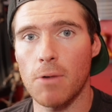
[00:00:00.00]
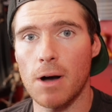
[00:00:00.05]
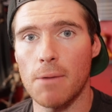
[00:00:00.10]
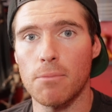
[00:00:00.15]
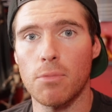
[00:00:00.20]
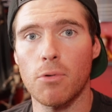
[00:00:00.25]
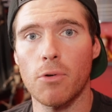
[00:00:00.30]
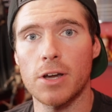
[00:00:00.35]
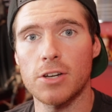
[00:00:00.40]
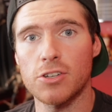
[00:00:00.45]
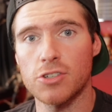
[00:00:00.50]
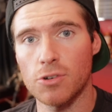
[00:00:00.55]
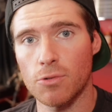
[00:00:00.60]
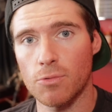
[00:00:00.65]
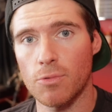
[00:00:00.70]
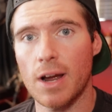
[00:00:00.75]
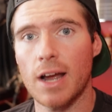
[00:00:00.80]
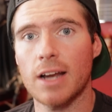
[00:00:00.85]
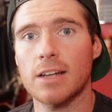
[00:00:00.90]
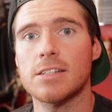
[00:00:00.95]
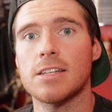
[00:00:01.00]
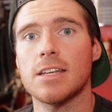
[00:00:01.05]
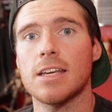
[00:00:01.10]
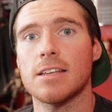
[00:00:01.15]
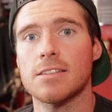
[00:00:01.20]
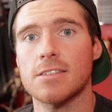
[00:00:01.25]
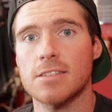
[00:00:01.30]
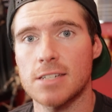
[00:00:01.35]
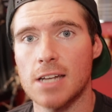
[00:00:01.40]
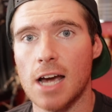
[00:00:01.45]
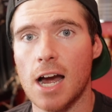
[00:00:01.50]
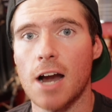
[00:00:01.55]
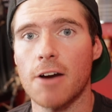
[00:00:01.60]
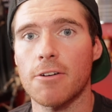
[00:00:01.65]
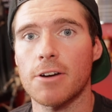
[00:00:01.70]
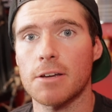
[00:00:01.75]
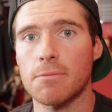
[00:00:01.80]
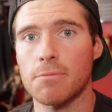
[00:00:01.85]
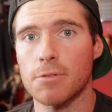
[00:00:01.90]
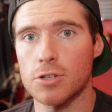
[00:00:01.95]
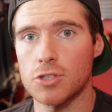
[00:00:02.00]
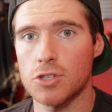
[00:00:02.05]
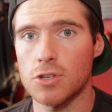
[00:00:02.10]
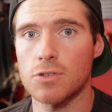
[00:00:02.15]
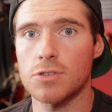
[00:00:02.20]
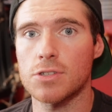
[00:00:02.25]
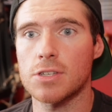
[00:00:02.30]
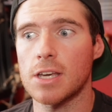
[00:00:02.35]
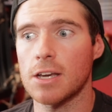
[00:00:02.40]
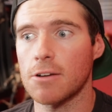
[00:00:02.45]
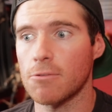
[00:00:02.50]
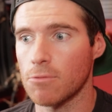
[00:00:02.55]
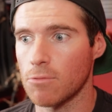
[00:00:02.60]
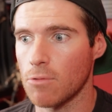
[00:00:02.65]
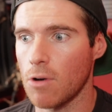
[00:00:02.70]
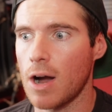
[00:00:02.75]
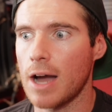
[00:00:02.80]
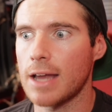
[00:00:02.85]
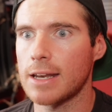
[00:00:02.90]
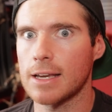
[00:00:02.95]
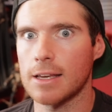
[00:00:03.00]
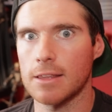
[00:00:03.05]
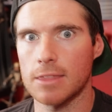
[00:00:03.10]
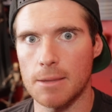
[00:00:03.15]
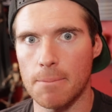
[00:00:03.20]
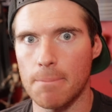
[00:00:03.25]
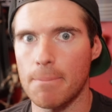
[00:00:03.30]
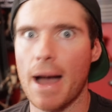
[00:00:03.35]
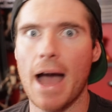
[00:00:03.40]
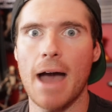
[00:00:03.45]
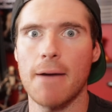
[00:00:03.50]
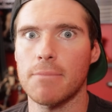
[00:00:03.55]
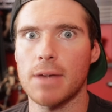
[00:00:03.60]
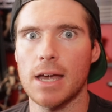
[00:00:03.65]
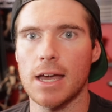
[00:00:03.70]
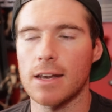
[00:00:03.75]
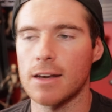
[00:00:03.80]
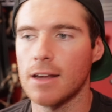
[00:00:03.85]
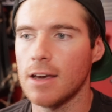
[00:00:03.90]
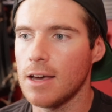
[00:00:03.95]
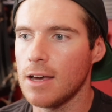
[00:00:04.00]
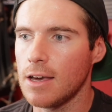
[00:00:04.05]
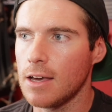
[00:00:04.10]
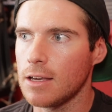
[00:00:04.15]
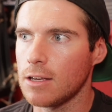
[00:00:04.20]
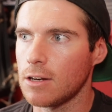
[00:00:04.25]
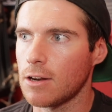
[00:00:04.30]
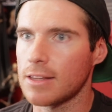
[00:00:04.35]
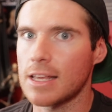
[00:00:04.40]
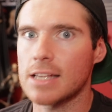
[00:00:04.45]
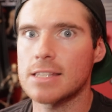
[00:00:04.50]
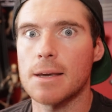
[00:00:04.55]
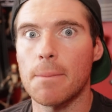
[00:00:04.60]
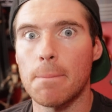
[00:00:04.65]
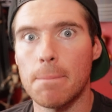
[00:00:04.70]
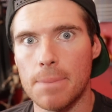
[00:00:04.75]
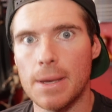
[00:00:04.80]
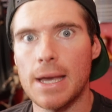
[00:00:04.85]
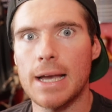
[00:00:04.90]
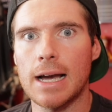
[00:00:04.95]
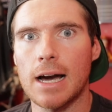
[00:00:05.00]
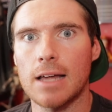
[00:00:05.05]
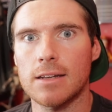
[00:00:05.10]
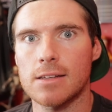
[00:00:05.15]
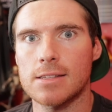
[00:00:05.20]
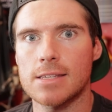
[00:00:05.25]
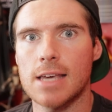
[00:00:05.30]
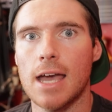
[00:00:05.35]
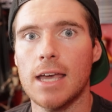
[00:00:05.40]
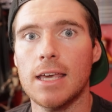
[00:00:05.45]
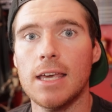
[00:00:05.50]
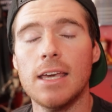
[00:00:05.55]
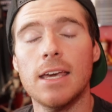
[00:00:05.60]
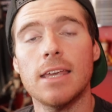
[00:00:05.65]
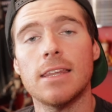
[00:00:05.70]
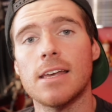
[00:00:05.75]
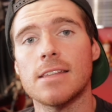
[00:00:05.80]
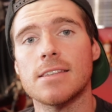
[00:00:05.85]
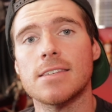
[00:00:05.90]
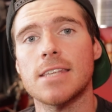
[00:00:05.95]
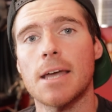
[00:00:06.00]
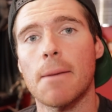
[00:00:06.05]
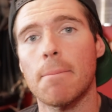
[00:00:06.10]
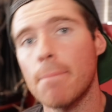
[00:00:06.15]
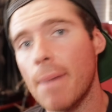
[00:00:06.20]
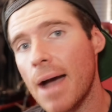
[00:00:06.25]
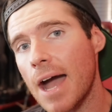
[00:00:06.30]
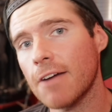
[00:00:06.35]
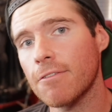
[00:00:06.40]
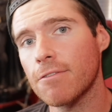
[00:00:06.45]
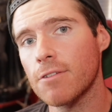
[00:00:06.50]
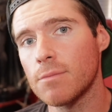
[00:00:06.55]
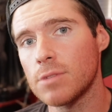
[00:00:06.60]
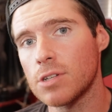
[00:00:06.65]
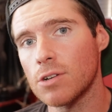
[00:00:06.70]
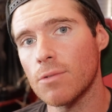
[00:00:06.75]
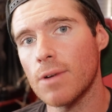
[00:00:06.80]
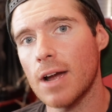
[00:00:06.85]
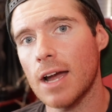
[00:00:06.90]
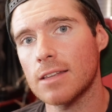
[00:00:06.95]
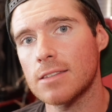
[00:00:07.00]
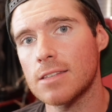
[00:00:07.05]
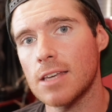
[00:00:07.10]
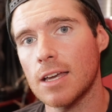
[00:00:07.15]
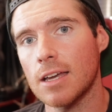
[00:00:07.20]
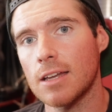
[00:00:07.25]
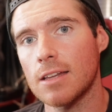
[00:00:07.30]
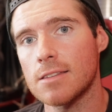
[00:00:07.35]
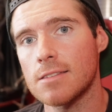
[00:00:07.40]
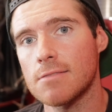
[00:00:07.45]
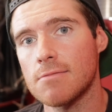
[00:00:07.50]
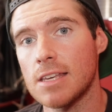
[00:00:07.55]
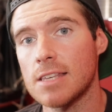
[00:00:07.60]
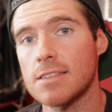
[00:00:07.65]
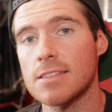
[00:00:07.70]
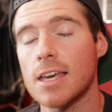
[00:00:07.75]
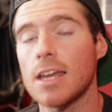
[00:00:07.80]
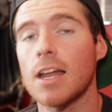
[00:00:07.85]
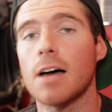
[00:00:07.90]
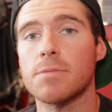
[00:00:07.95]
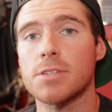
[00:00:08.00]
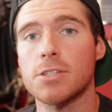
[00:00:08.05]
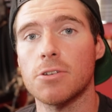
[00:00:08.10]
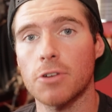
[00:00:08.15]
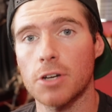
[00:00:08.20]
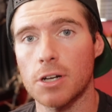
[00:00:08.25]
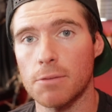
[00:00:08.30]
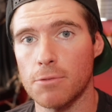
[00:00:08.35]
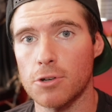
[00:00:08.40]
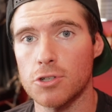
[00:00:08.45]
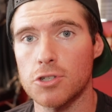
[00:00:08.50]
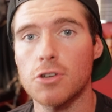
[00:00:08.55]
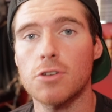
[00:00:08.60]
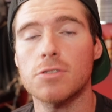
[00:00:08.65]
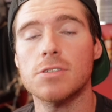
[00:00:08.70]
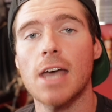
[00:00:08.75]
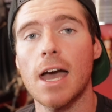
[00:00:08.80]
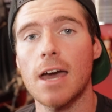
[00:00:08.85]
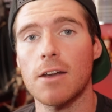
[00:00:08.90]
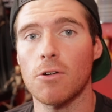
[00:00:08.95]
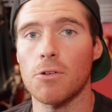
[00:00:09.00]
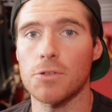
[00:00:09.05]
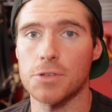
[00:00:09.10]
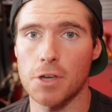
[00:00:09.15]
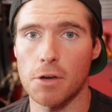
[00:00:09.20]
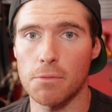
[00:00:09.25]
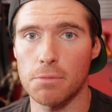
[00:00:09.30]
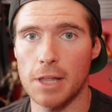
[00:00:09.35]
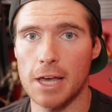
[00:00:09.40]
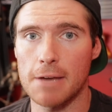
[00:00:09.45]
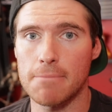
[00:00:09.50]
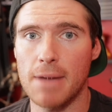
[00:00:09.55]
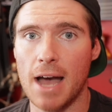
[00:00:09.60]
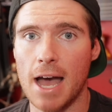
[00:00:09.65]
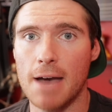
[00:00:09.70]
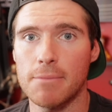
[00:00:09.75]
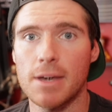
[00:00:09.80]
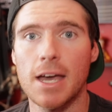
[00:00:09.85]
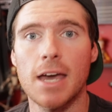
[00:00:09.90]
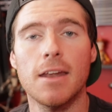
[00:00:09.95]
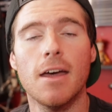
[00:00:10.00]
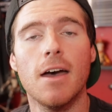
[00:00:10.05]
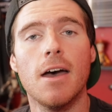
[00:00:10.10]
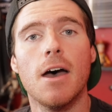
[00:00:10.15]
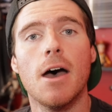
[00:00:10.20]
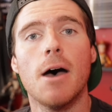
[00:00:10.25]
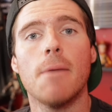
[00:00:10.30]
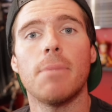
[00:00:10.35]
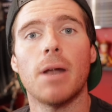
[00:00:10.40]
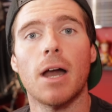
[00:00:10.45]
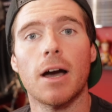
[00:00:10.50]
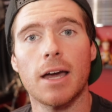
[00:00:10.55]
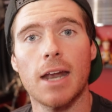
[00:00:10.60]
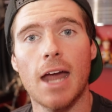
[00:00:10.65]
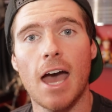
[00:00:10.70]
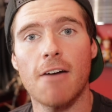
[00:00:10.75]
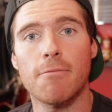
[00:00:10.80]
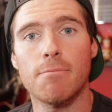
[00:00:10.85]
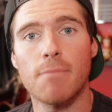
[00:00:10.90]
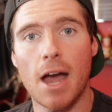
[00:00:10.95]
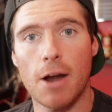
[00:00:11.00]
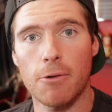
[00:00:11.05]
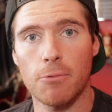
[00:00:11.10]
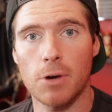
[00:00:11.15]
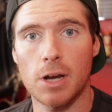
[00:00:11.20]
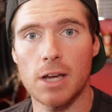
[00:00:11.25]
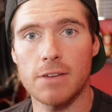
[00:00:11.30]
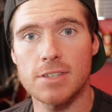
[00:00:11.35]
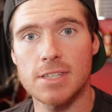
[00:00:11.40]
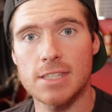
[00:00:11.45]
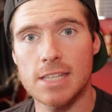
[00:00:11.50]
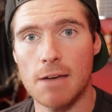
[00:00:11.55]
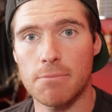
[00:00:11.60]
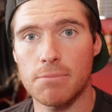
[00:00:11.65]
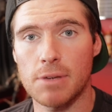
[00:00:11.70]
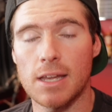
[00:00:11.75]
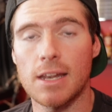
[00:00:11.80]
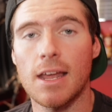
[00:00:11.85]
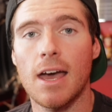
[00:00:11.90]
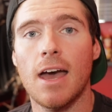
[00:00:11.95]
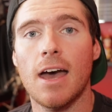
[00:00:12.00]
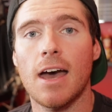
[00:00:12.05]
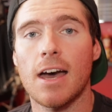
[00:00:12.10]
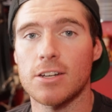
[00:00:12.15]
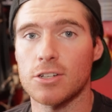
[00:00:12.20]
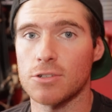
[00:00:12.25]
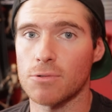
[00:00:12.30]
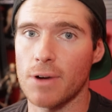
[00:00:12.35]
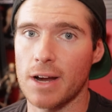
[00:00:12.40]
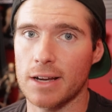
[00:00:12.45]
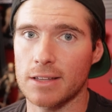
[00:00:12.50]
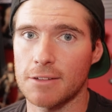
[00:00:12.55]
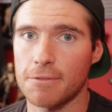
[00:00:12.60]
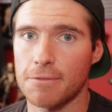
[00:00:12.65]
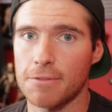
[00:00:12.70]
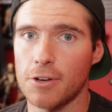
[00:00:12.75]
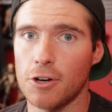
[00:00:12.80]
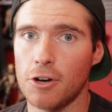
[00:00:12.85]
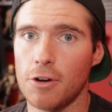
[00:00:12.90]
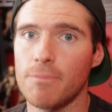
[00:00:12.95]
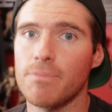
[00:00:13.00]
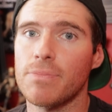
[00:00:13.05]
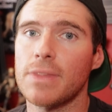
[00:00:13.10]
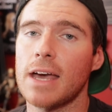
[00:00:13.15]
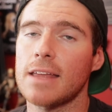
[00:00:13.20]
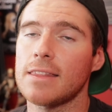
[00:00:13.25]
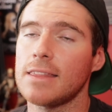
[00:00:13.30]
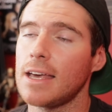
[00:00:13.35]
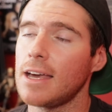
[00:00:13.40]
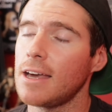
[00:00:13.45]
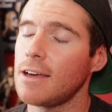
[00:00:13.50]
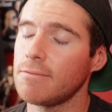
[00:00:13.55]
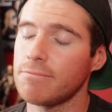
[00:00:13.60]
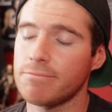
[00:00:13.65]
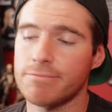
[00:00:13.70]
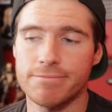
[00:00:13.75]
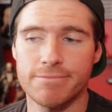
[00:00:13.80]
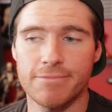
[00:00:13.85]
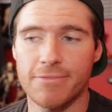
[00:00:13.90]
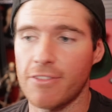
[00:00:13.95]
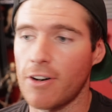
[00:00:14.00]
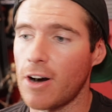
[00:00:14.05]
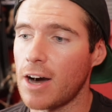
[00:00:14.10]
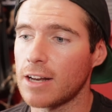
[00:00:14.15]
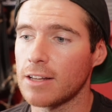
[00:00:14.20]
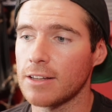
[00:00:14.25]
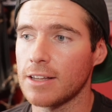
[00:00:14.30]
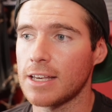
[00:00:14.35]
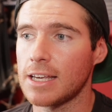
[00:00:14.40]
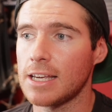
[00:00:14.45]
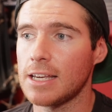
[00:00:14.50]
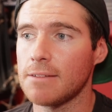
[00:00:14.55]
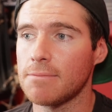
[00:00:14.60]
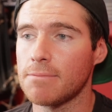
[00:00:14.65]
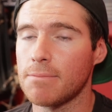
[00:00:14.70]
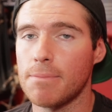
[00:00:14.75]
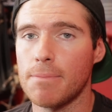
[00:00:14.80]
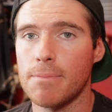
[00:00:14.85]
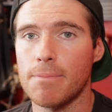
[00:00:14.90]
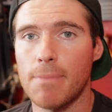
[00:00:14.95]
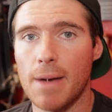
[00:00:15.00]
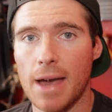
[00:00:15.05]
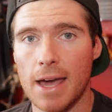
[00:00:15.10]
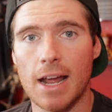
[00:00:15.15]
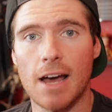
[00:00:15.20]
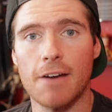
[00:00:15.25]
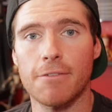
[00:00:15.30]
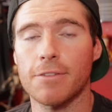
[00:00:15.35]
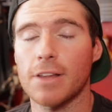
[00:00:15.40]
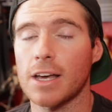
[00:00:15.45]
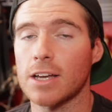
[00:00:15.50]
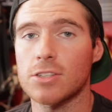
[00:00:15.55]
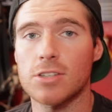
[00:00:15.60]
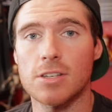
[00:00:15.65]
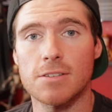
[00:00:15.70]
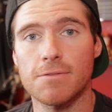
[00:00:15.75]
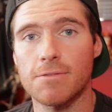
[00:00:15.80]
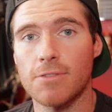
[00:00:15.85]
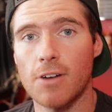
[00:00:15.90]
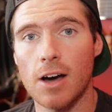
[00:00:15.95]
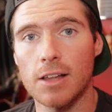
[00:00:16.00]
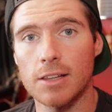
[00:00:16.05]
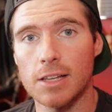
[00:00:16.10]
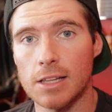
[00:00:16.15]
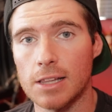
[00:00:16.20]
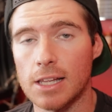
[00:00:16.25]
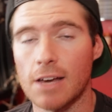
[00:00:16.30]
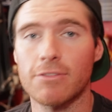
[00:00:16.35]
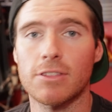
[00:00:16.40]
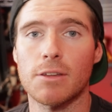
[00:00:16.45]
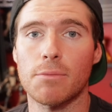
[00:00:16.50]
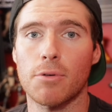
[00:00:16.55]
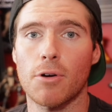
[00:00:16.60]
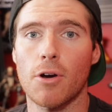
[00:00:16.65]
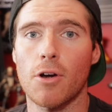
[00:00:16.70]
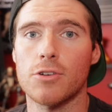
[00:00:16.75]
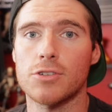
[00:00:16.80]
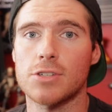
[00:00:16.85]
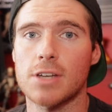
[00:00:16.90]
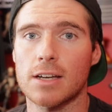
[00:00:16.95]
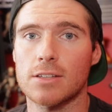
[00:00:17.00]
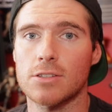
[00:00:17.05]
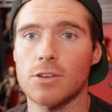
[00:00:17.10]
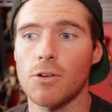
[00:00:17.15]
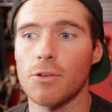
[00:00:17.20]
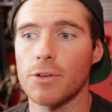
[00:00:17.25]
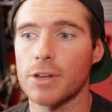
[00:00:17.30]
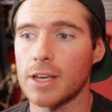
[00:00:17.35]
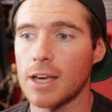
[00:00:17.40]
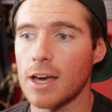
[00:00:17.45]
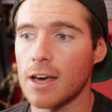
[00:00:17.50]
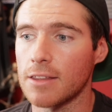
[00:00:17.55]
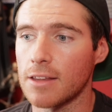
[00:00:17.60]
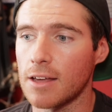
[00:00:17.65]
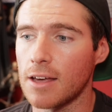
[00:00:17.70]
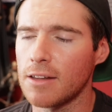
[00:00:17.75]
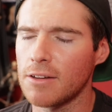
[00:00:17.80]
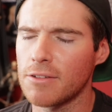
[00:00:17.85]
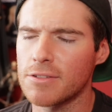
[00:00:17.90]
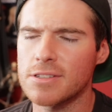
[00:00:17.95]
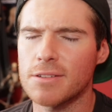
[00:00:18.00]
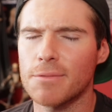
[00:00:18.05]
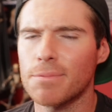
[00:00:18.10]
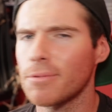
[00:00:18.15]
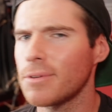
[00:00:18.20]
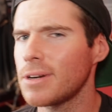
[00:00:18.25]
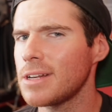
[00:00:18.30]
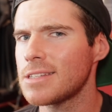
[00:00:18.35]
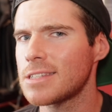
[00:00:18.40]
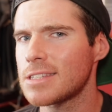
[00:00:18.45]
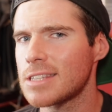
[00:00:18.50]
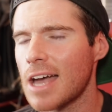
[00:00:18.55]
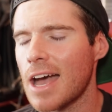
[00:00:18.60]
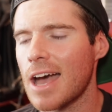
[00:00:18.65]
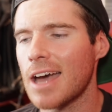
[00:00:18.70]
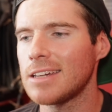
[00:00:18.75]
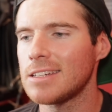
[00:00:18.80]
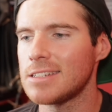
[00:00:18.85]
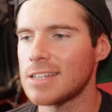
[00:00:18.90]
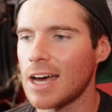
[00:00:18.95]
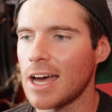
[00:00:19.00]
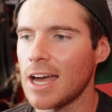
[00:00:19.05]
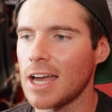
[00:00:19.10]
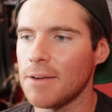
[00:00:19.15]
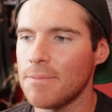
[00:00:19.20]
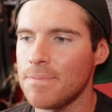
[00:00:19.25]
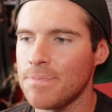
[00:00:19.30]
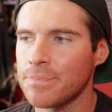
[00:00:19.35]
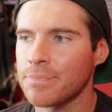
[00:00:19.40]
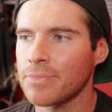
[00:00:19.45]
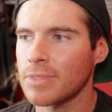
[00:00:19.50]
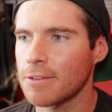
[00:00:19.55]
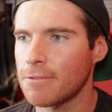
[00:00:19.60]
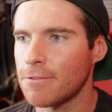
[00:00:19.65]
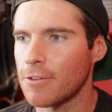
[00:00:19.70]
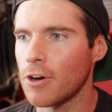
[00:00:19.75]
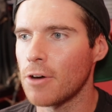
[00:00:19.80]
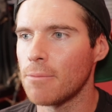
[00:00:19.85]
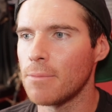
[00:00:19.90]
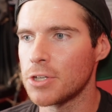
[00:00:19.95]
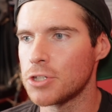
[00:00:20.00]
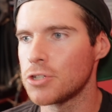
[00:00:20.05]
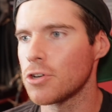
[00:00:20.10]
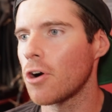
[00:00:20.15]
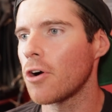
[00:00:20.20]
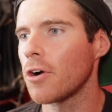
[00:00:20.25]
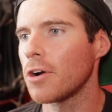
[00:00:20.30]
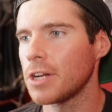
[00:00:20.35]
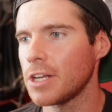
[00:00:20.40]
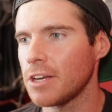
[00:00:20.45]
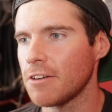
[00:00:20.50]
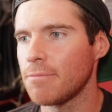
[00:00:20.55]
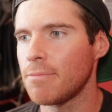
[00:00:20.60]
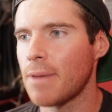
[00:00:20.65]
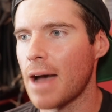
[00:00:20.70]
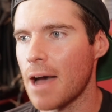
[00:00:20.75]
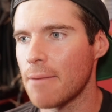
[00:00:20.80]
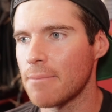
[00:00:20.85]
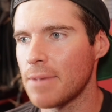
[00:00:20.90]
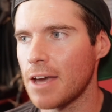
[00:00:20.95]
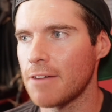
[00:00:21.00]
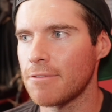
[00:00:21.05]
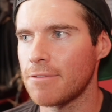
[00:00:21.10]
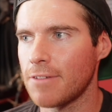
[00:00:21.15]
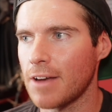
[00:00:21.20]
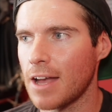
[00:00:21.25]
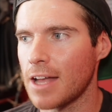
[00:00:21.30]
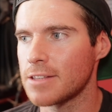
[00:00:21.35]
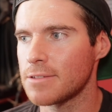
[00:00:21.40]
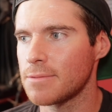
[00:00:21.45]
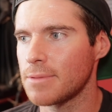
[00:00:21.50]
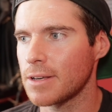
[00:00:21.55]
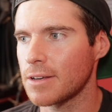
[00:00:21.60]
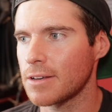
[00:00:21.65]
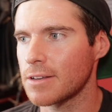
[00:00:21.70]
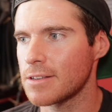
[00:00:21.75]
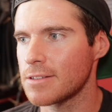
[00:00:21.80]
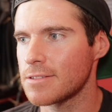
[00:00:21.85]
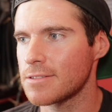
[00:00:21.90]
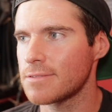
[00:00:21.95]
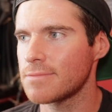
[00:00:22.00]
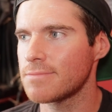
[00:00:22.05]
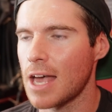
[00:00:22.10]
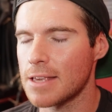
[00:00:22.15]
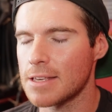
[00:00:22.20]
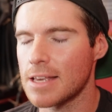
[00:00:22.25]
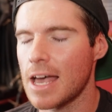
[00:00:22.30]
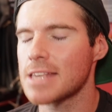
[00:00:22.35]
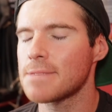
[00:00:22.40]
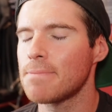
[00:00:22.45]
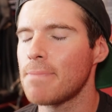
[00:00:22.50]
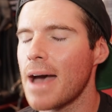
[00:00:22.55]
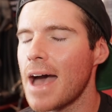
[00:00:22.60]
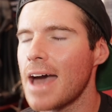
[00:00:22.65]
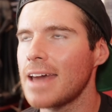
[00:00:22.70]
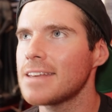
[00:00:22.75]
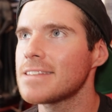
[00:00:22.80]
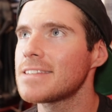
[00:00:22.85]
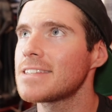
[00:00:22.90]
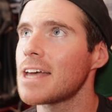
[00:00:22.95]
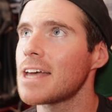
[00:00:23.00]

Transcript: one point directing, starring, producing, writing the Batman. You know, that's a big undertaking. He then stepped back from directing and he said, I'm still going to produce and also play Batman, but I'm going to have Matt Reeves step in and direct the film. And then finally, Ben Affleck just finally left the project altogether. And it was a pretty sad day for majority of Batman fans, because as bad as